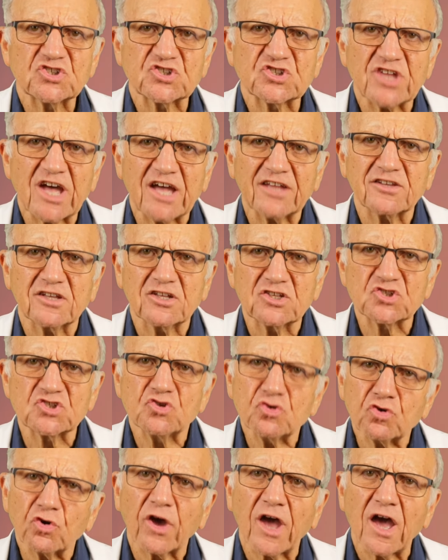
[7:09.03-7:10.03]

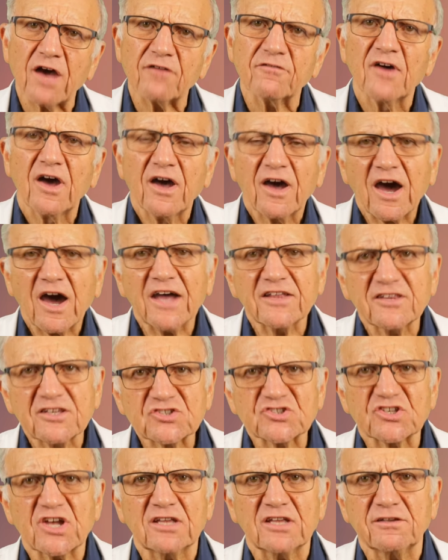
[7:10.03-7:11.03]
statins do have
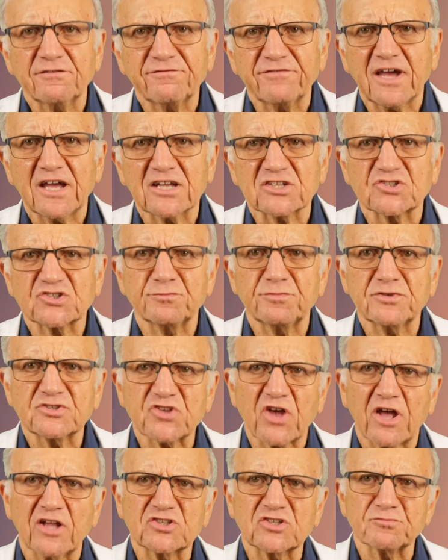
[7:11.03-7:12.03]
other side effects
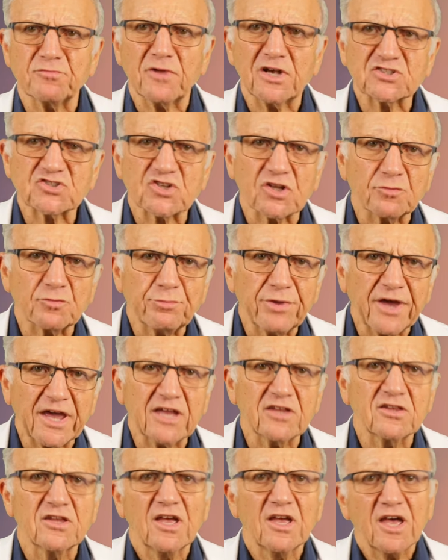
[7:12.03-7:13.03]
besides muscle
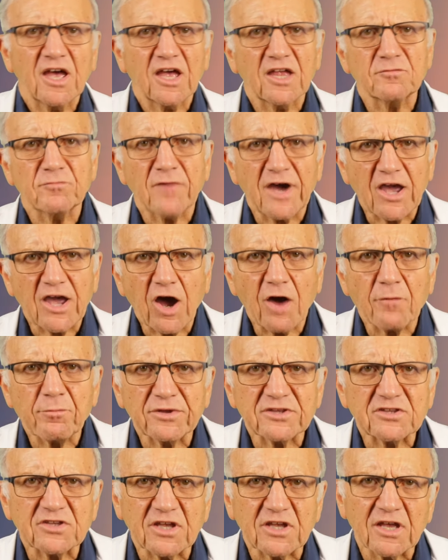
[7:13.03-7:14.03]
pain and
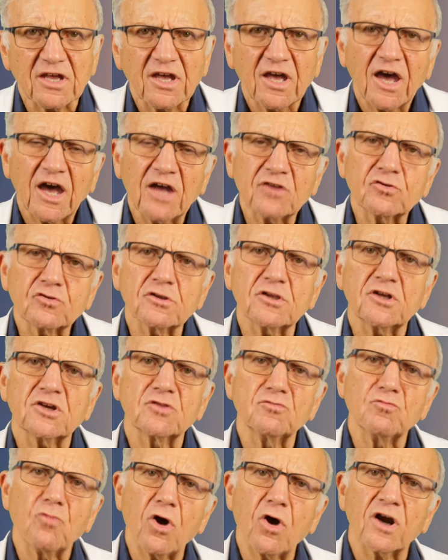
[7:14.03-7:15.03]
myopathy. And to
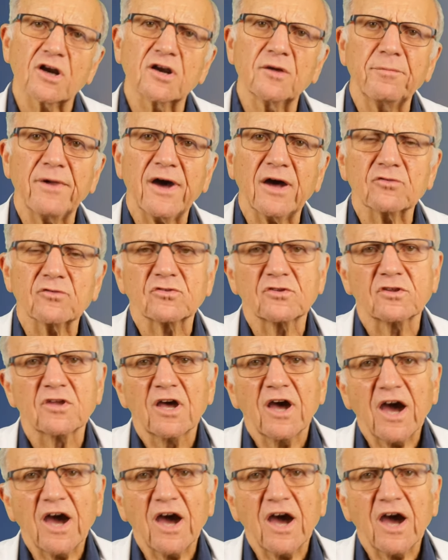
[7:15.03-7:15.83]
learn more about